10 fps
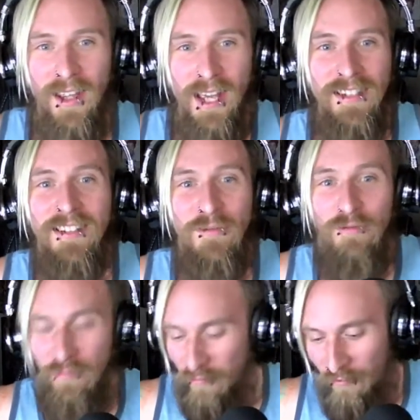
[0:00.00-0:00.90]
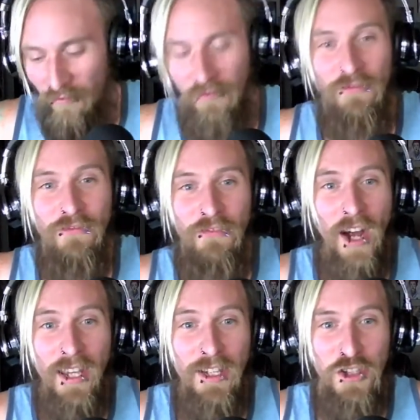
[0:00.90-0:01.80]
Is this a
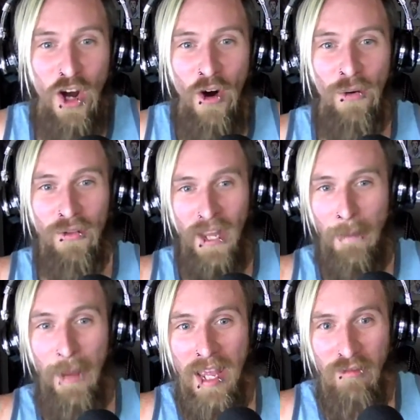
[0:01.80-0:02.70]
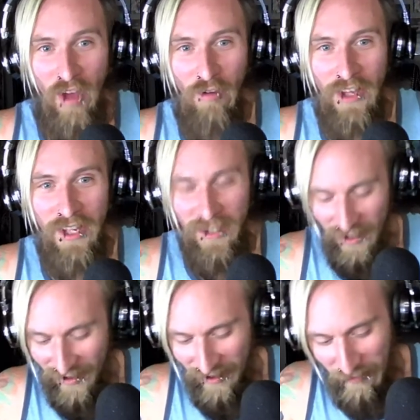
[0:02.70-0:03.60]
fucking joke? Like, Pink Velvet?
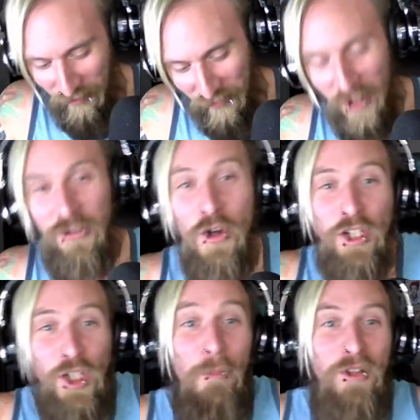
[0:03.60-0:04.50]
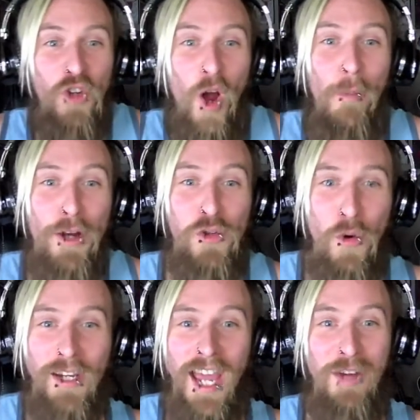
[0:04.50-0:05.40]
Dude, it should have been strawberry
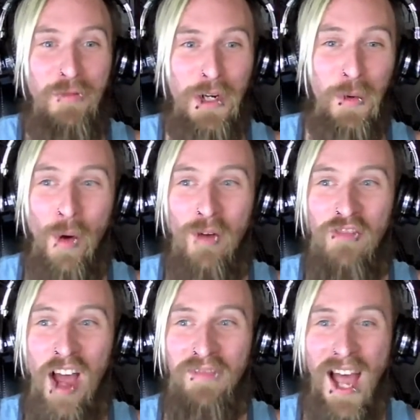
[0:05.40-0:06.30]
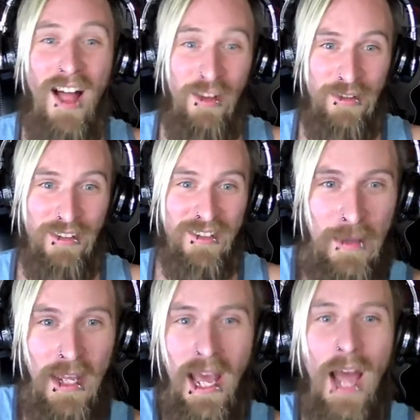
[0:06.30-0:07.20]
shortcake. Rick would have won $5. How are
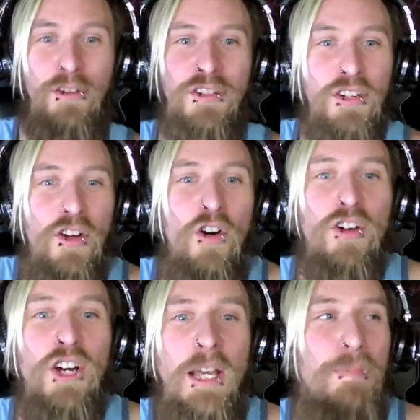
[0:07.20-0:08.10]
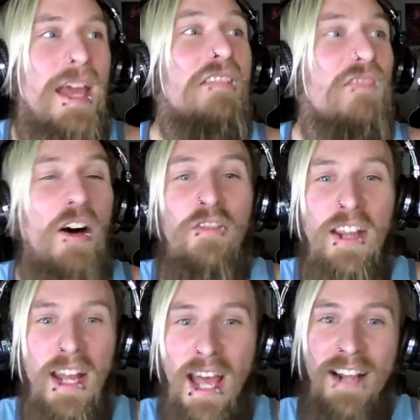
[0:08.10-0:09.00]
you just going to call a cookie Pink
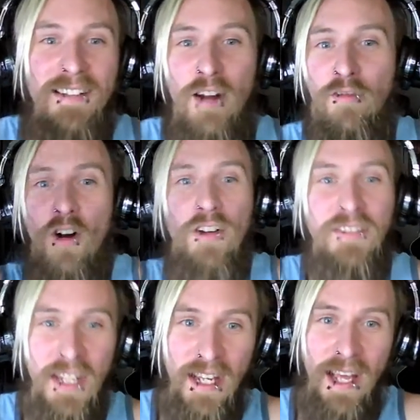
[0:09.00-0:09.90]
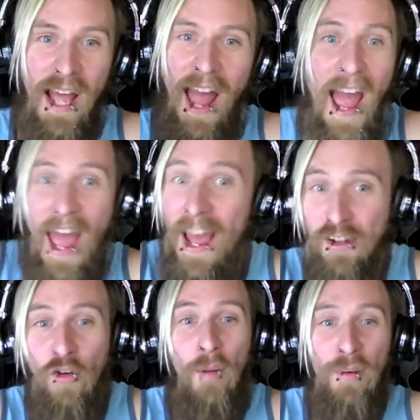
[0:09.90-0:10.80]
Velvet and it's got frosting
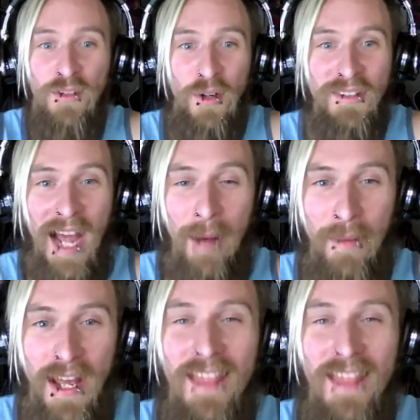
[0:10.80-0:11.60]
and crumbles on top?